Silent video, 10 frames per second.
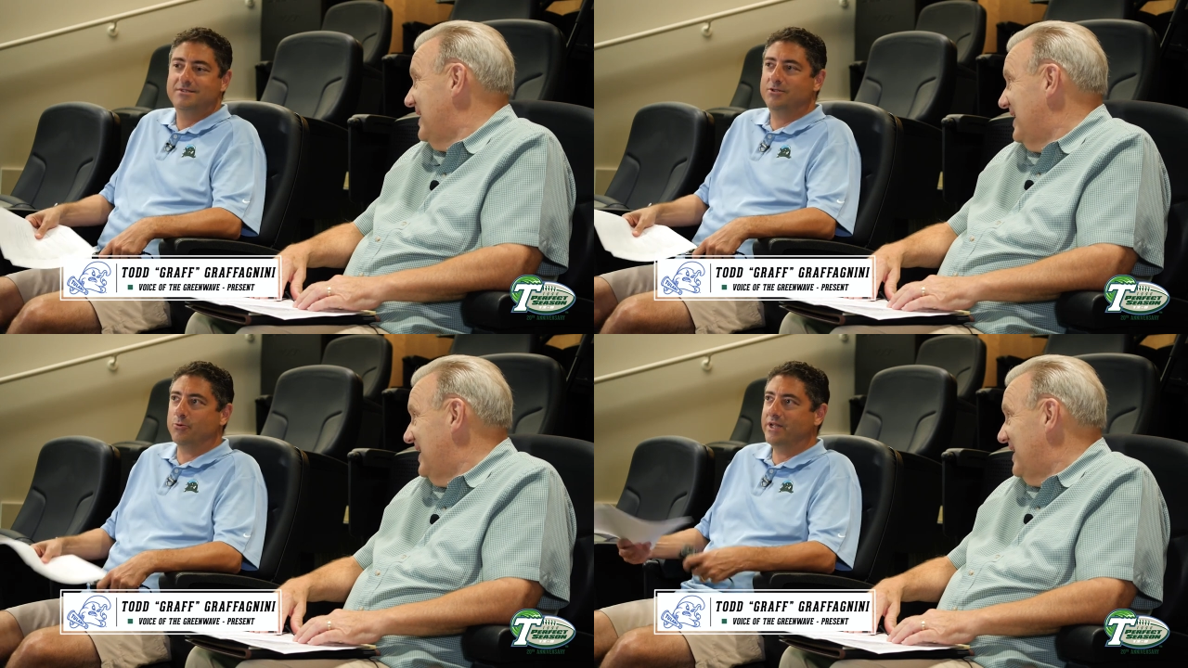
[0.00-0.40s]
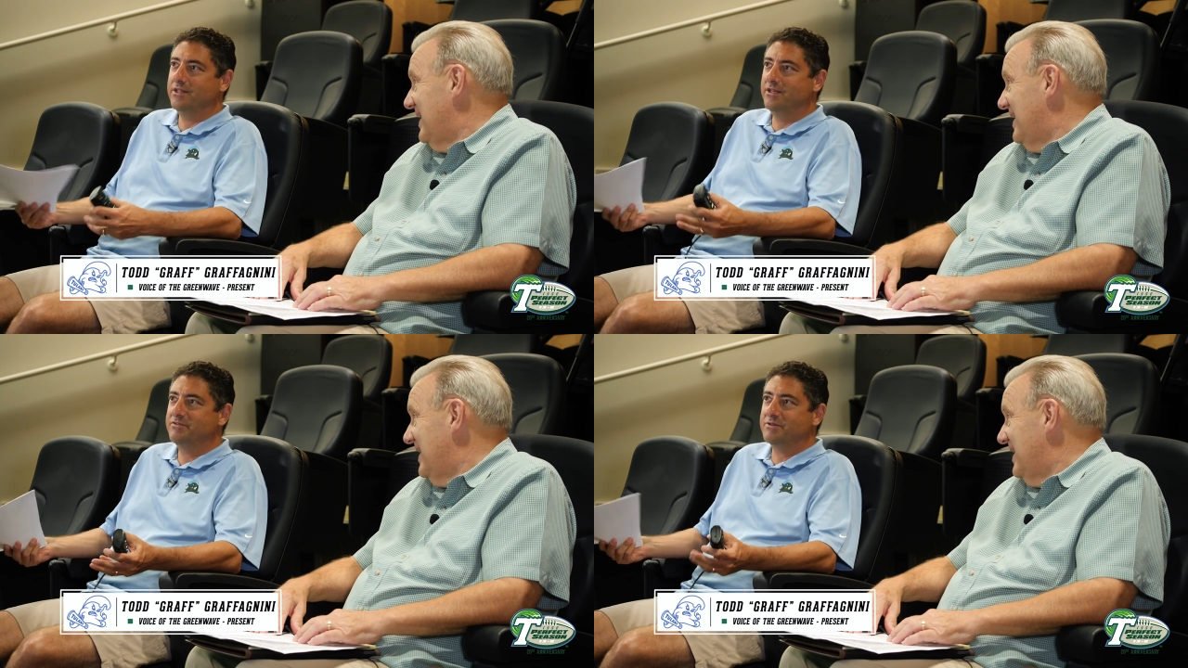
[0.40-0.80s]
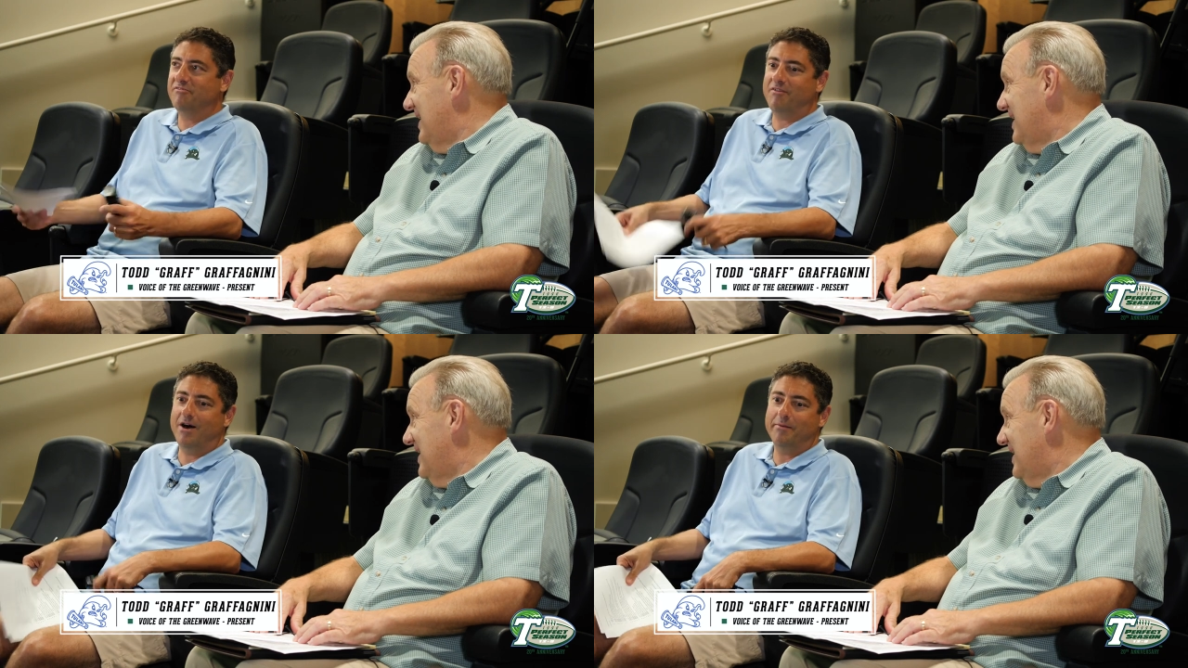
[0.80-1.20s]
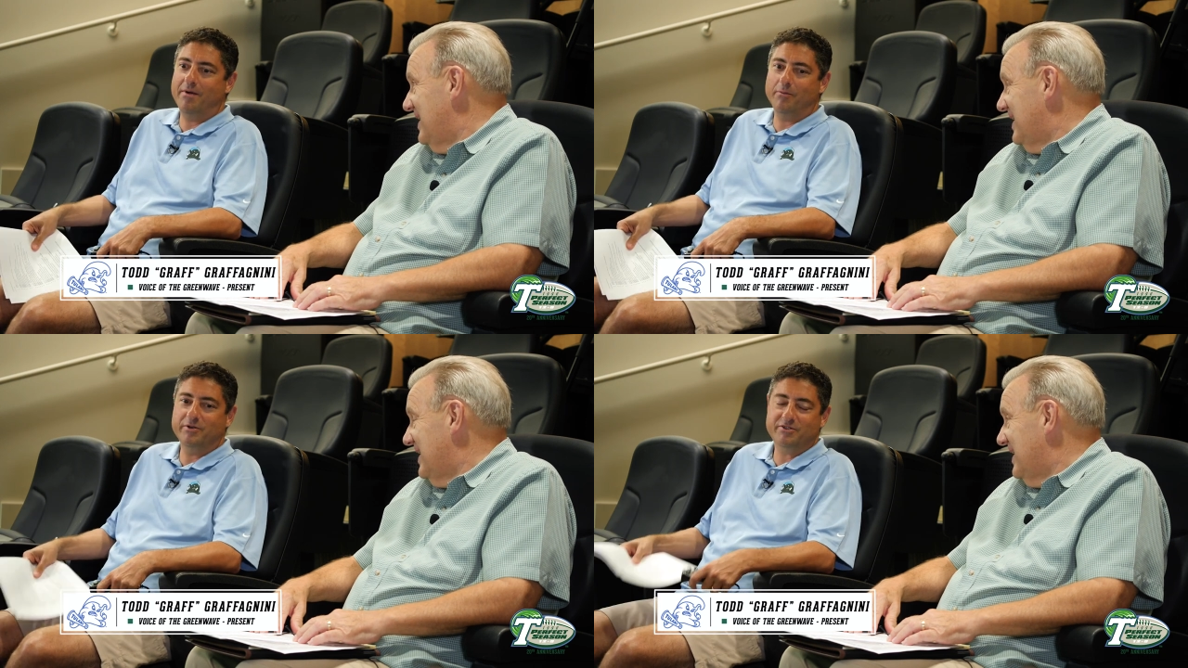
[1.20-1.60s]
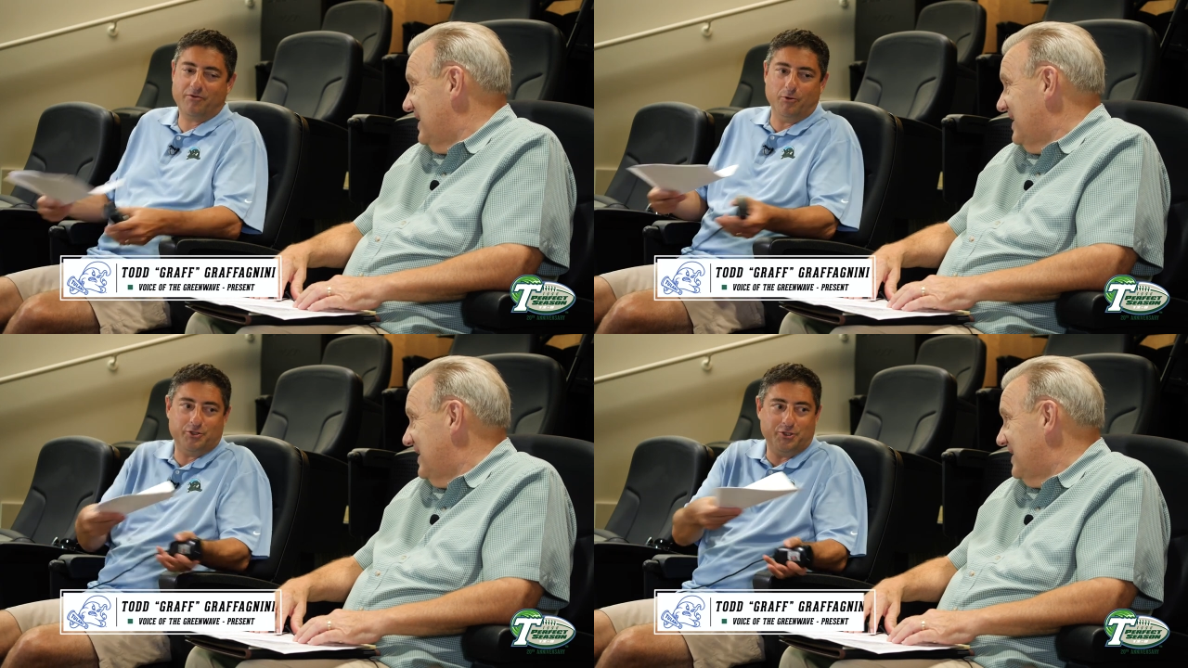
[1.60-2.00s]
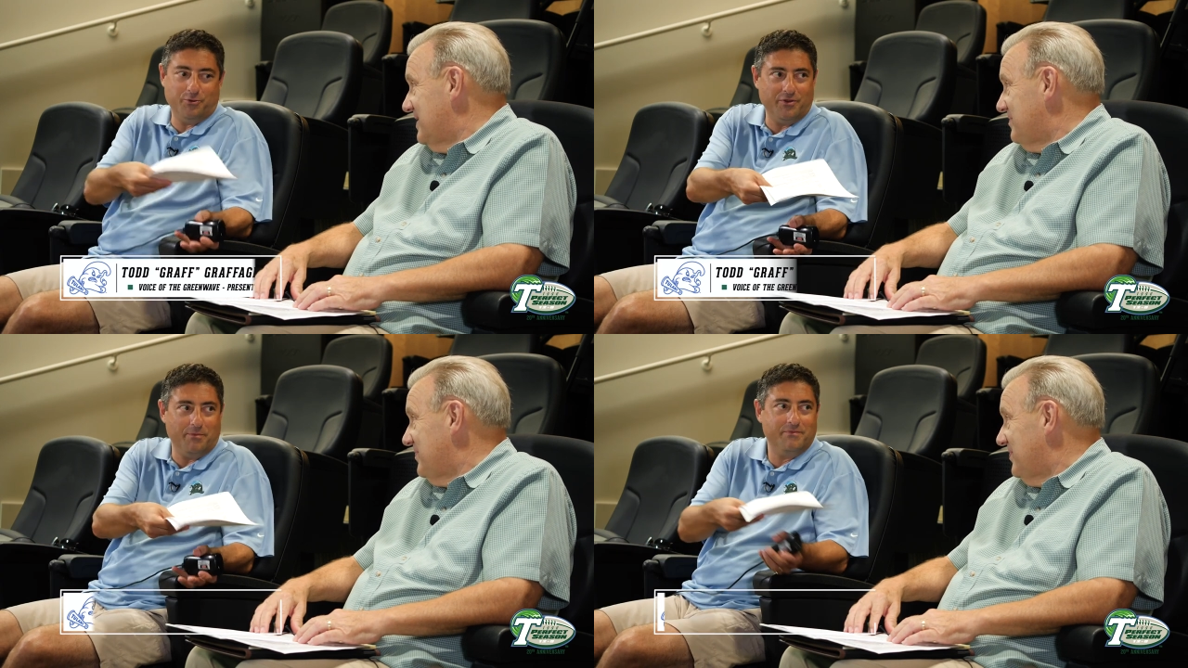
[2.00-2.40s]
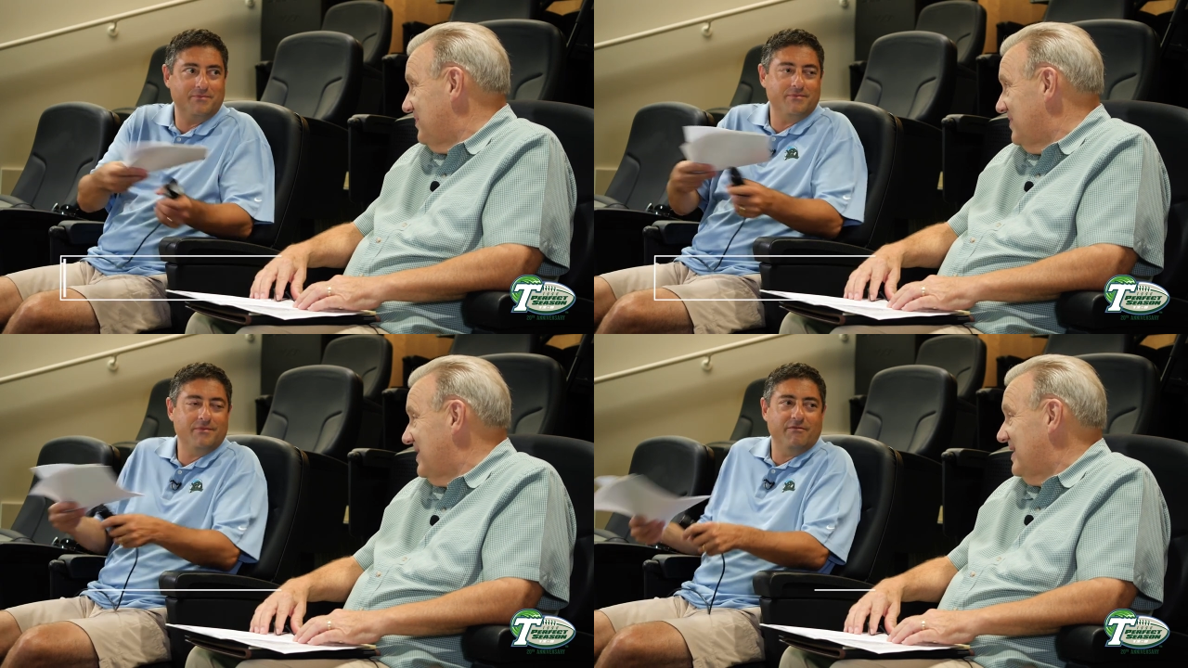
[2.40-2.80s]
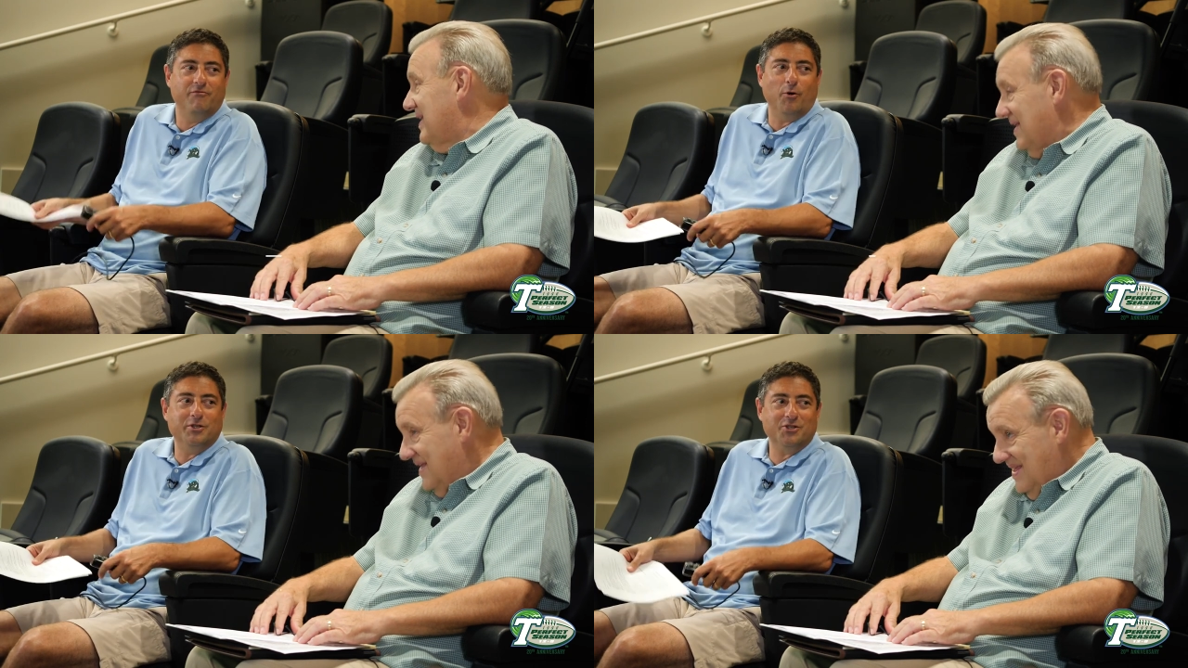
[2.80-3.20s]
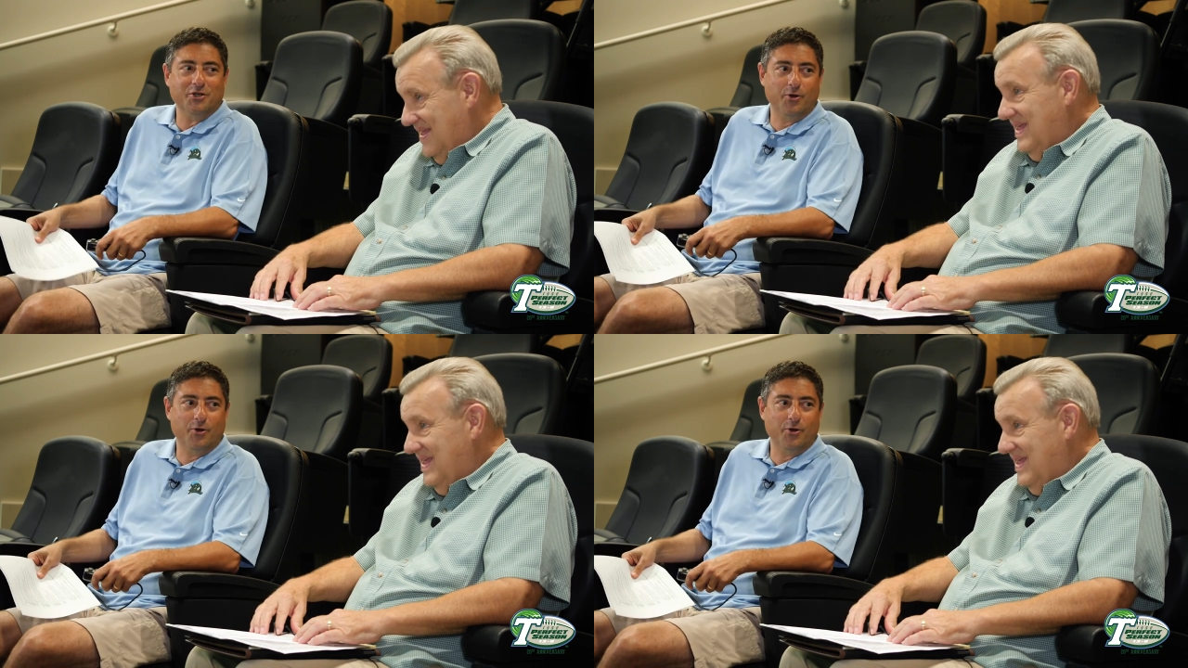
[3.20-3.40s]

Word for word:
Speaker 1: to relive some fond memories. Of course, you were the voice of the